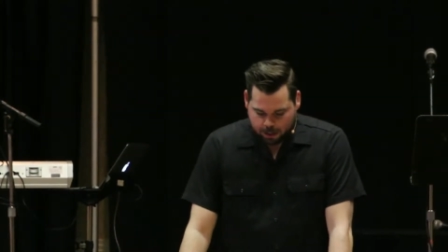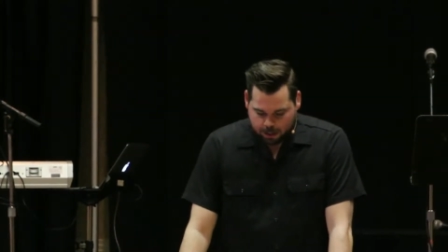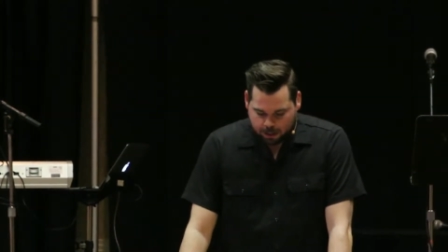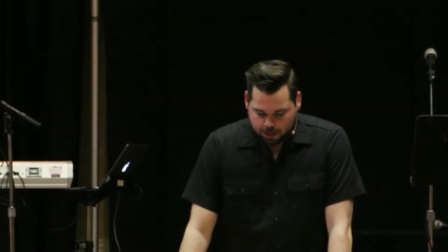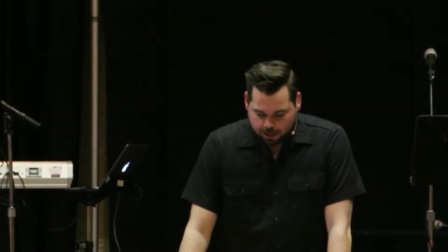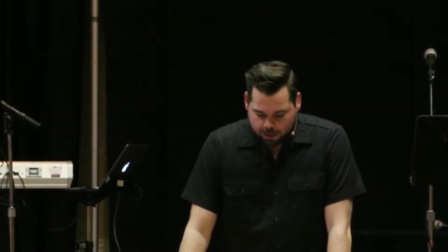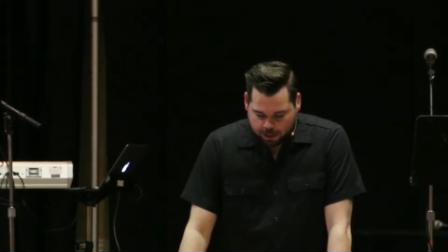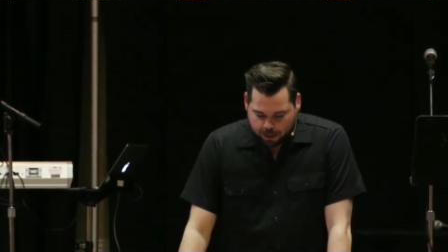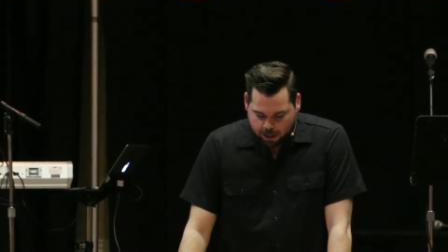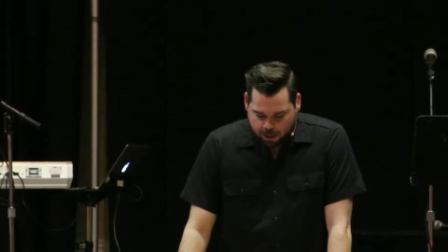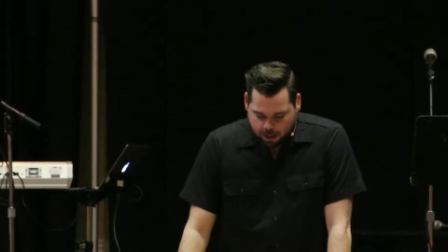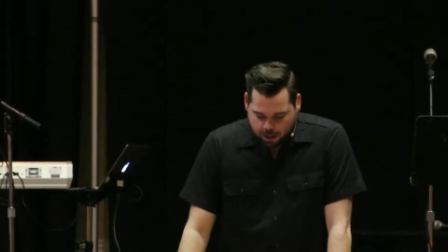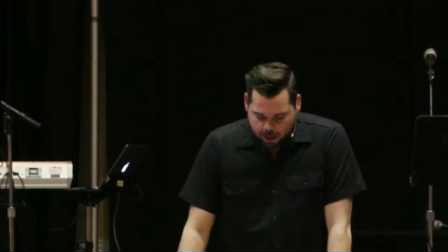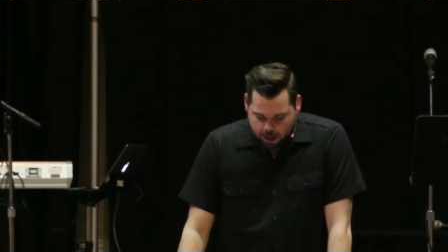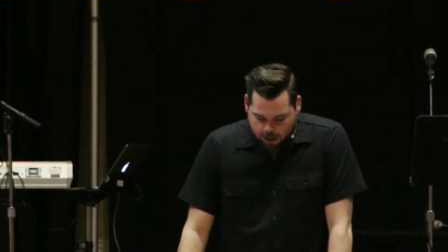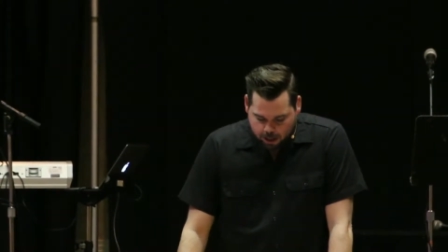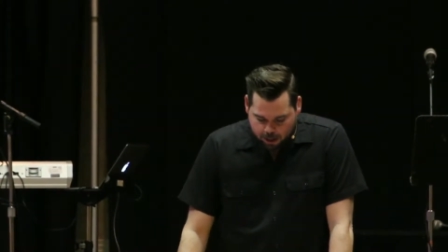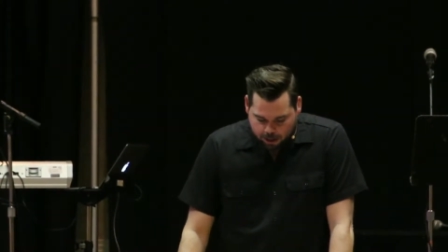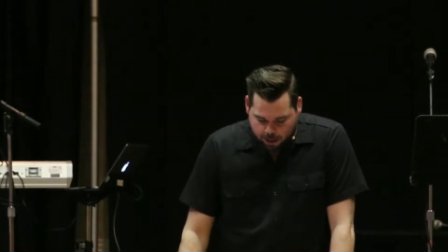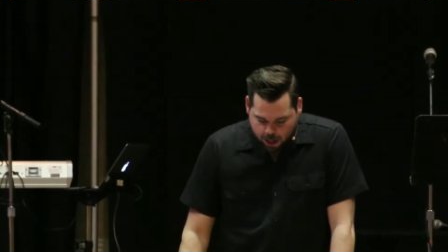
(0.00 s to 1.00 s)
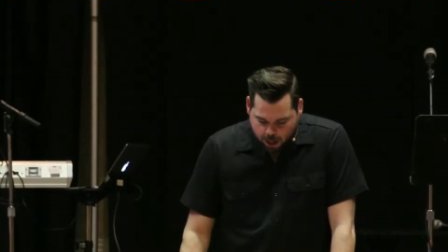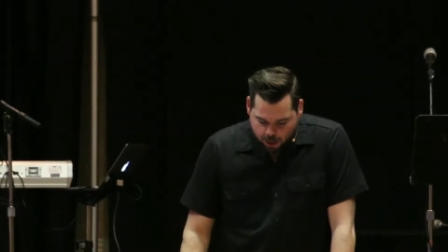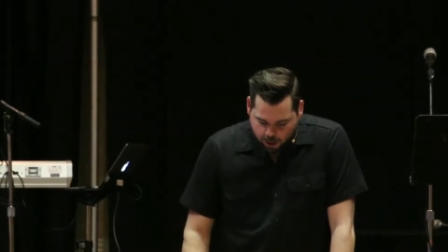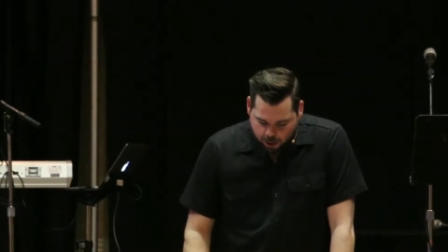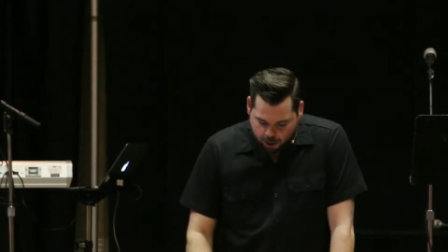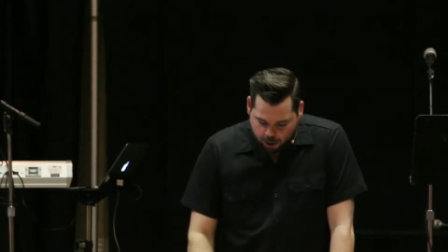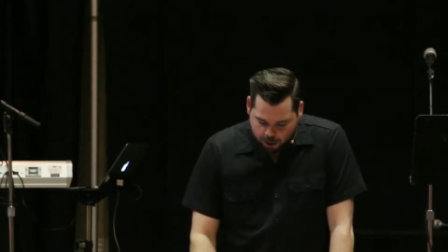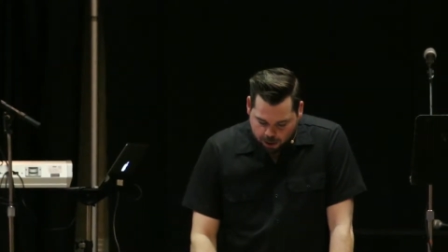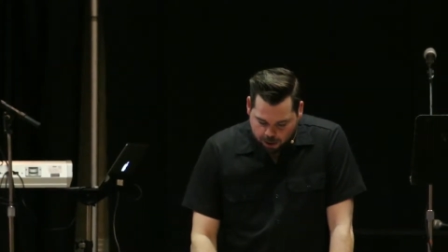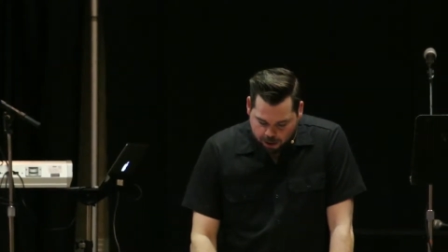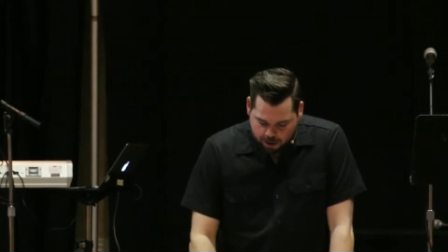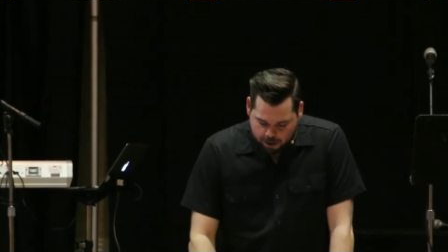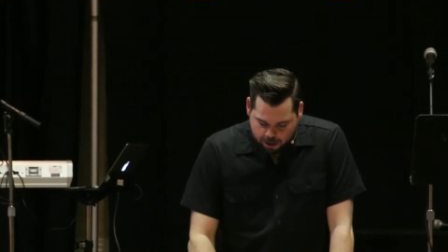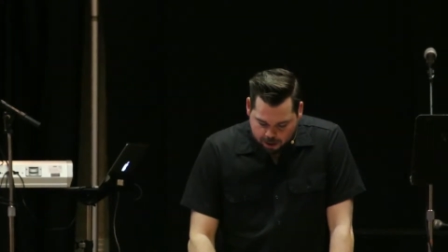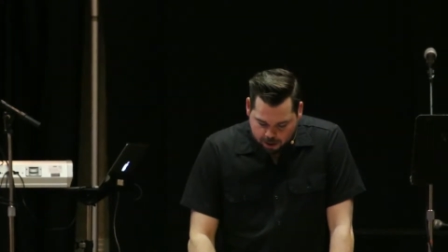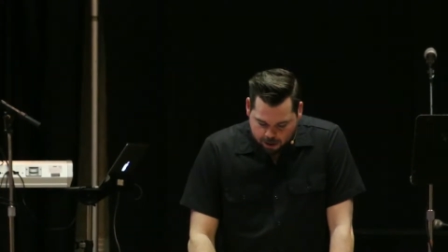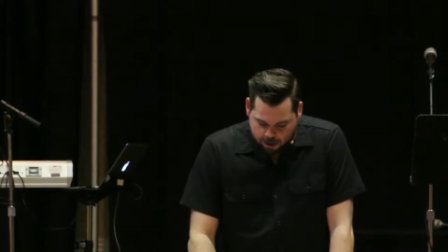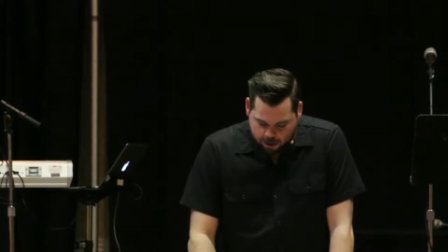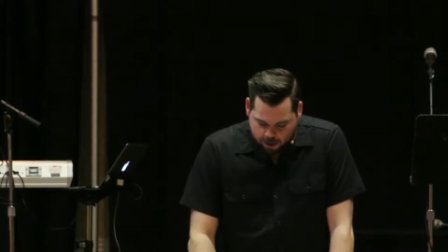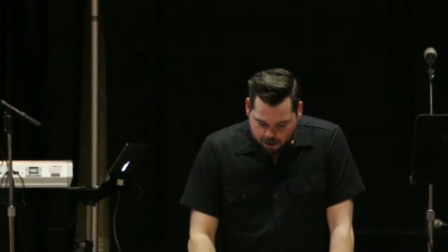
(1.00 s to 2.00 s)
You see, they heard,
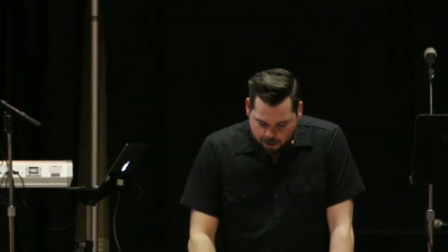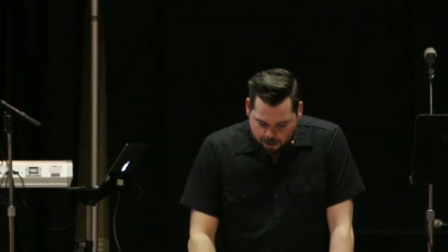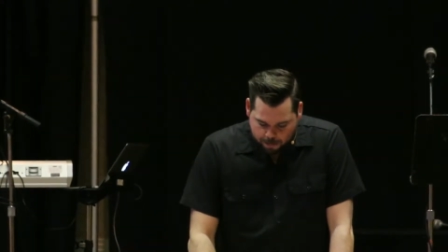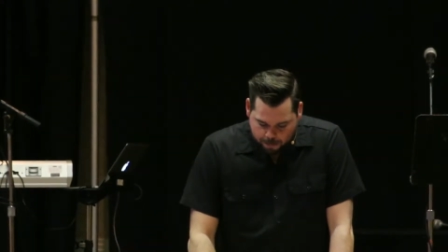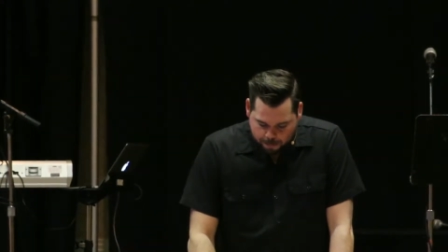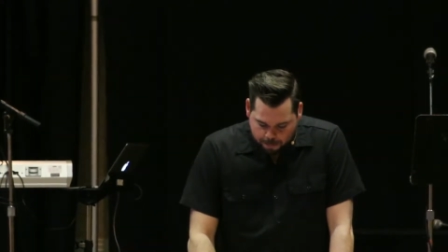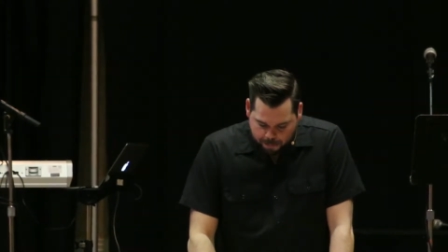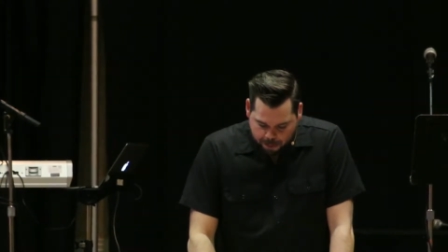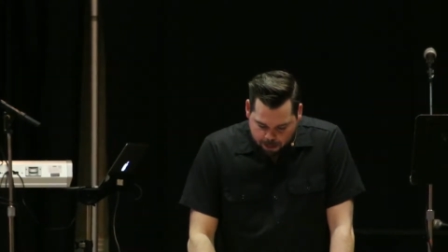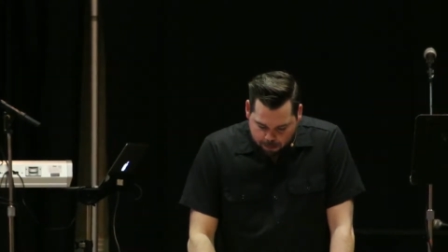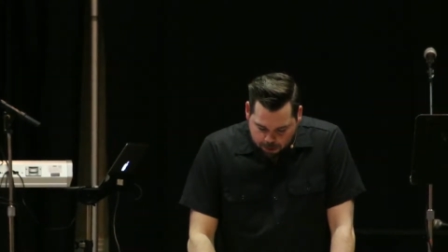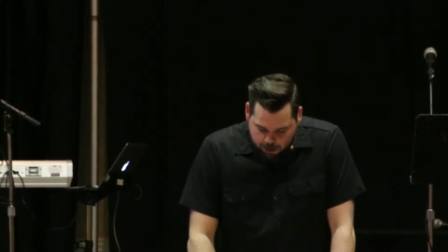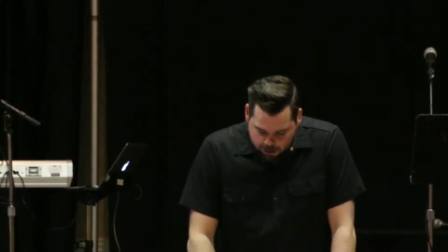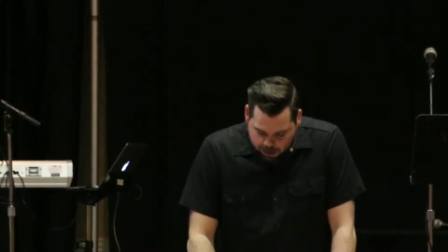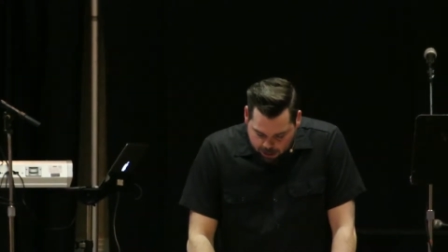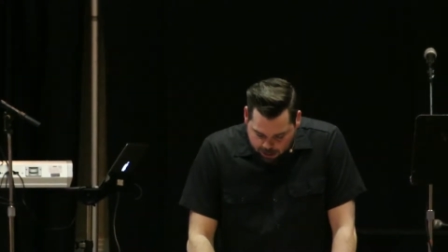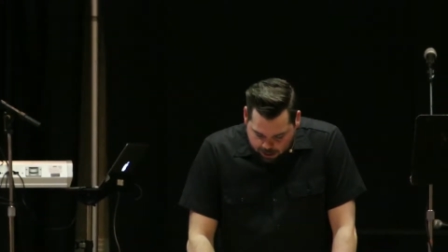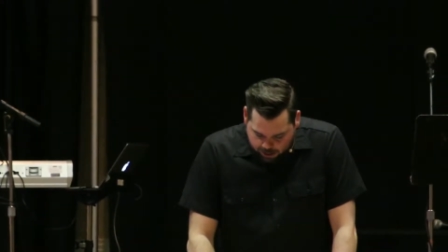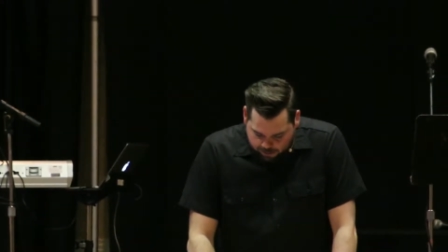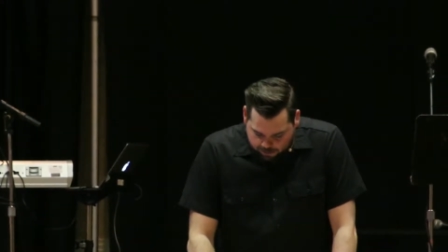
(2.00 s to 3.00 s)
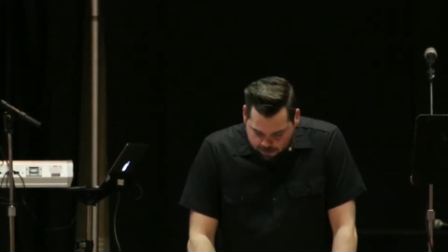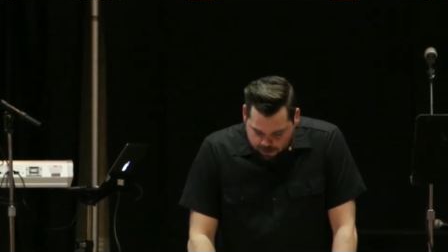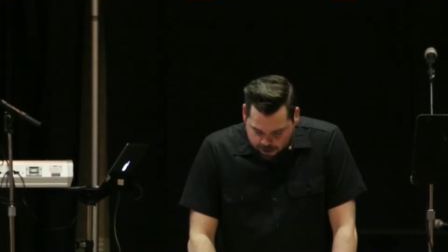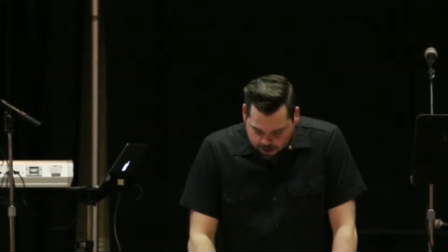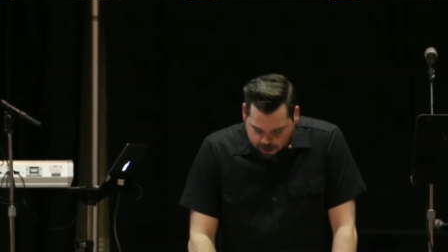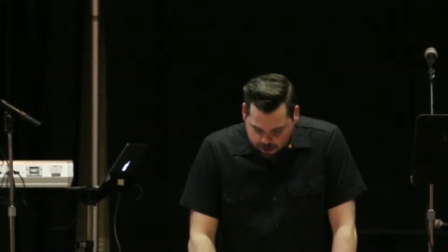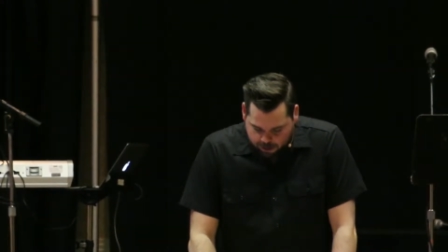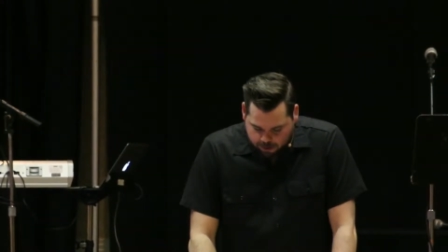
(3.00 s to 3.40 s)
they believed,